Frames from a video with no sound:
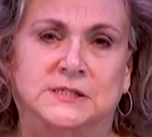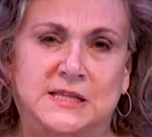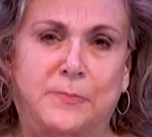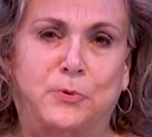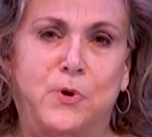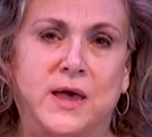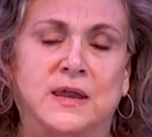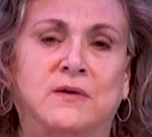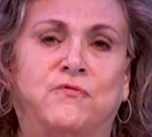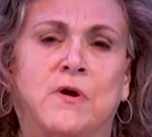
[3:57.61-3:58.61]

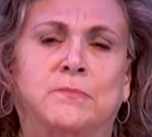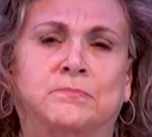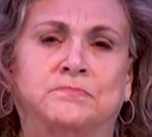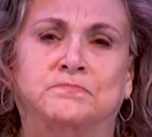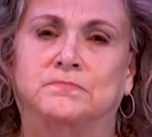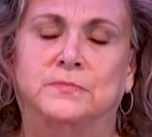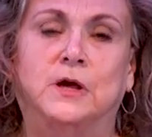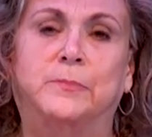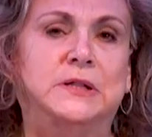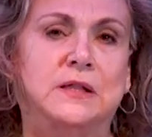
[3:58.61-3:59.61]
separating from
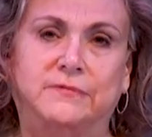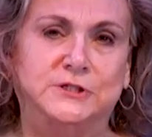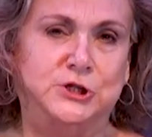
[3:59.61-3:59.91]
their beloved